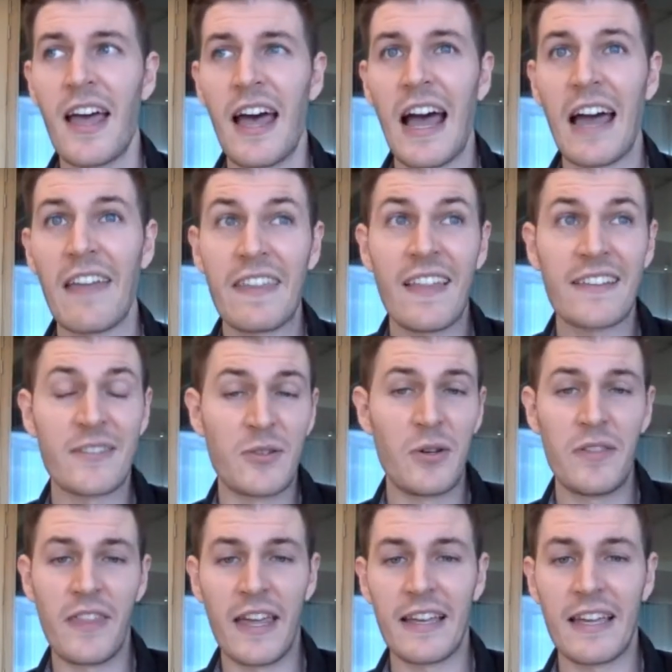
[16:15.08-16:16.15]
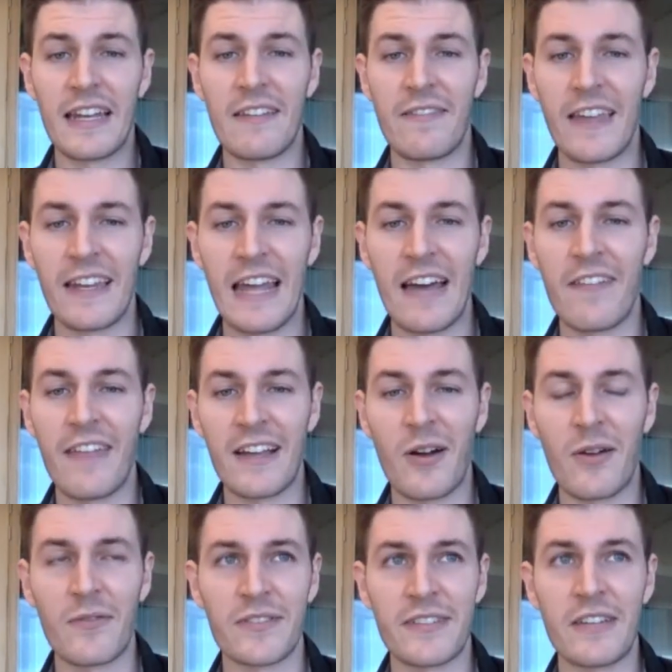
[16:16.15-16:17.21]
I think that's a good thing. And if they can have that
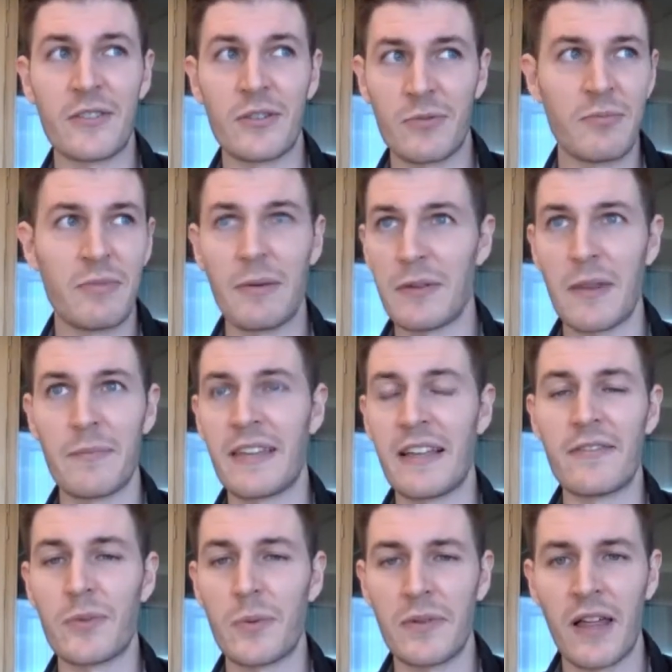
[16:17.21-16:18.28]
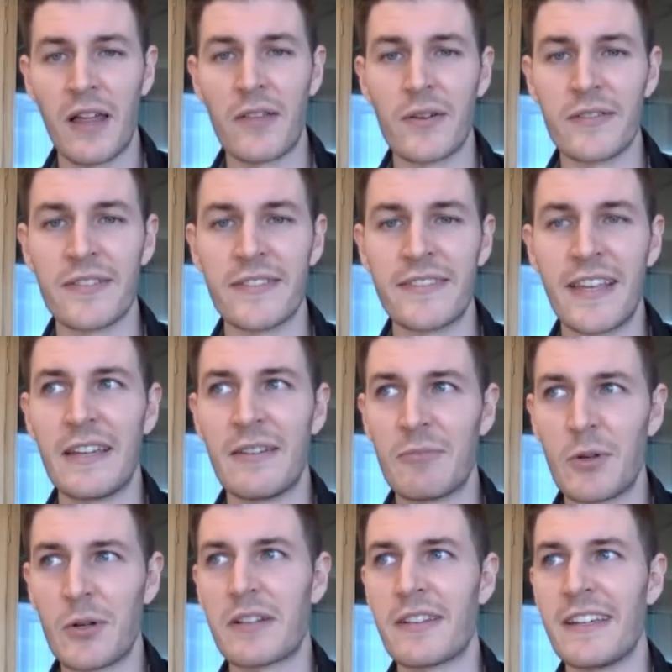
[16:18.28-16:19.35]
conversation with themselves or with others and say
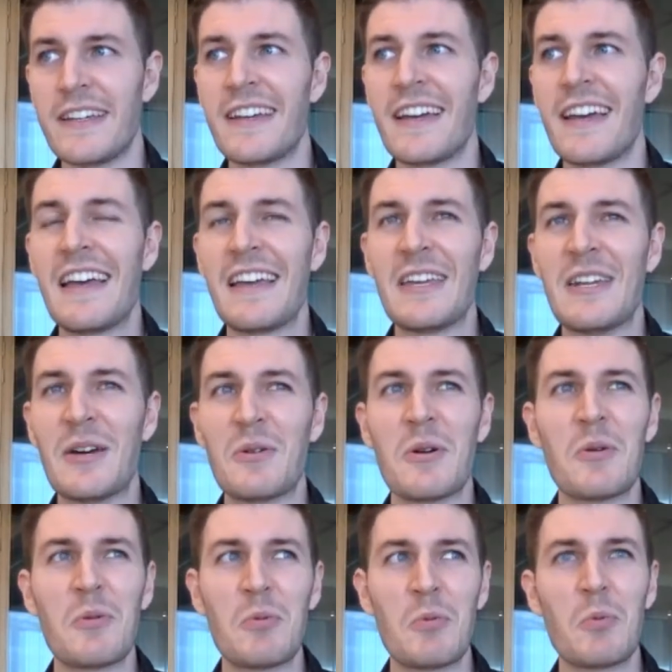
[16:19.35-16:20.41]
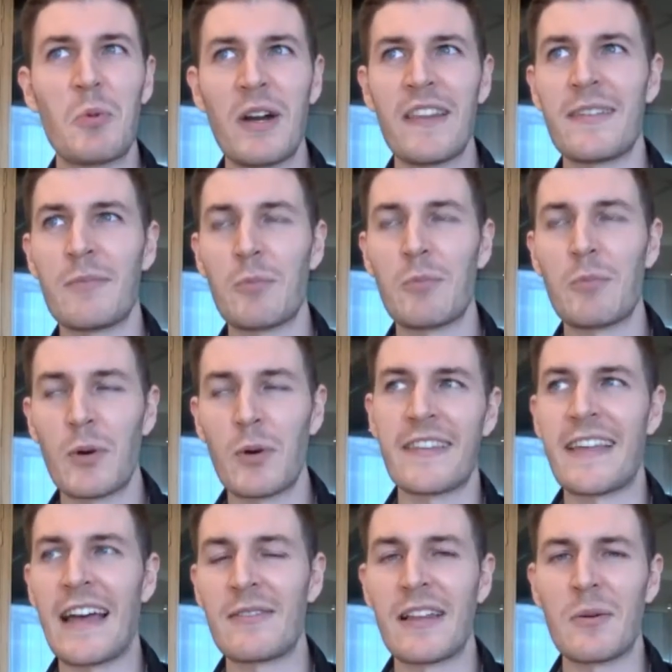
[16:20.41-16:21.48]
critically, what is this
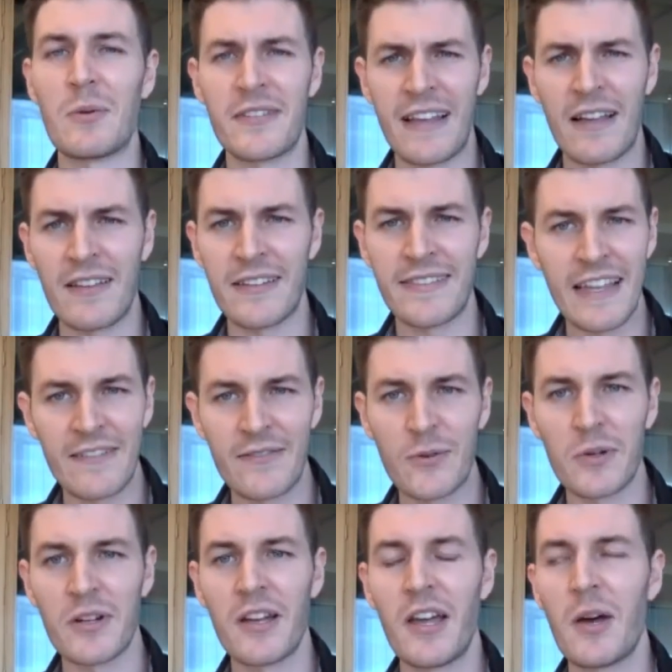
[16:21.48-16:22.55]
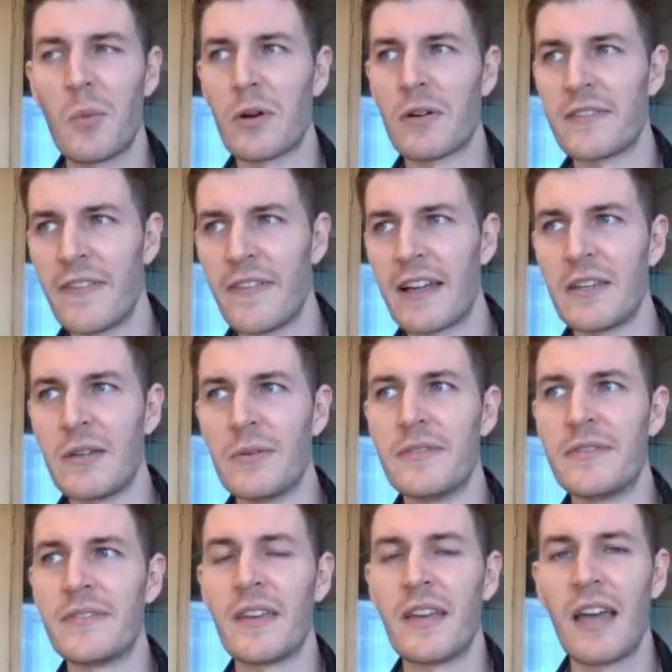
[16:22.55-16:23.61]
outlet? What does the outlet stand for? What are its
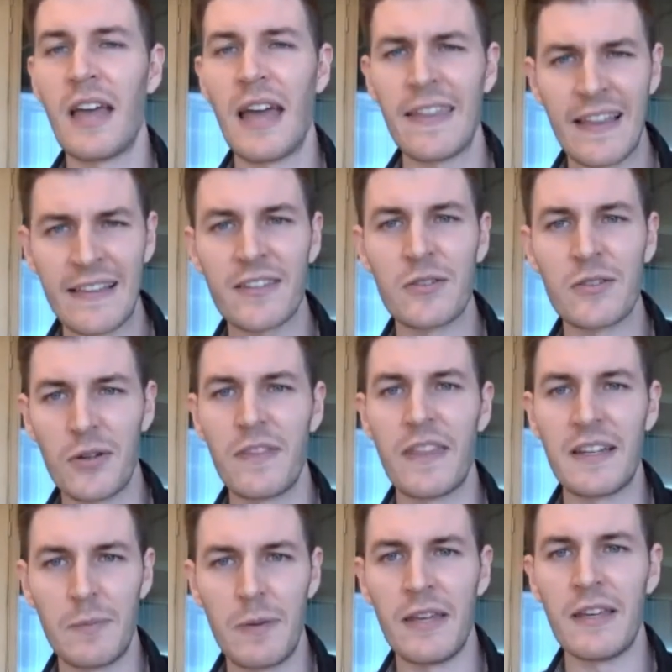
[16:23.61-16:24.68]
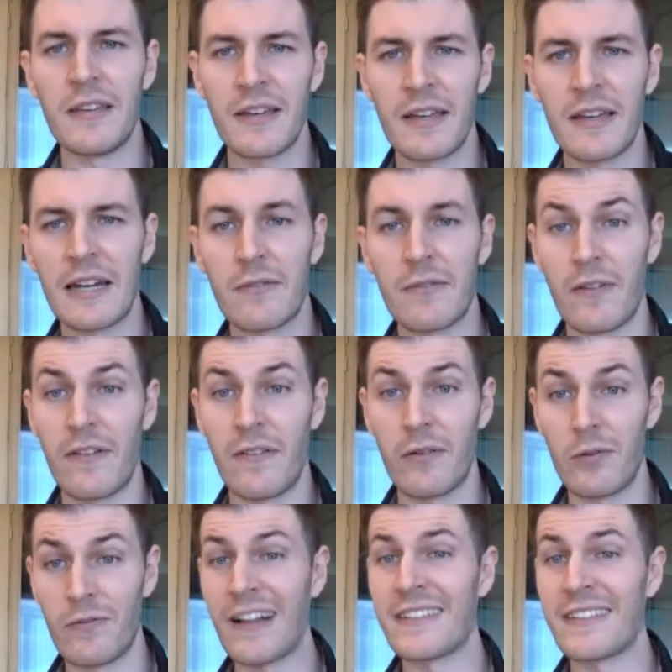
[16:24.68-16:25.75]
values? I think that's a good thing to be kind of
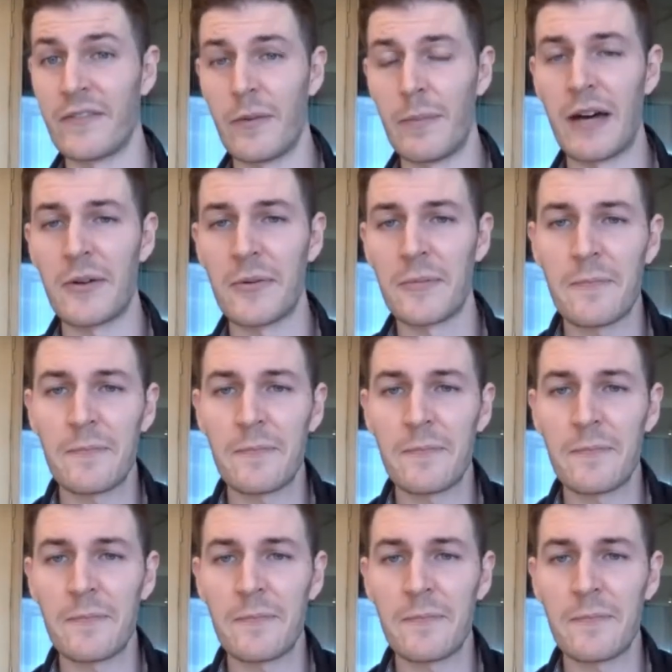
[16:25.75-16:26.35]
reflexive about.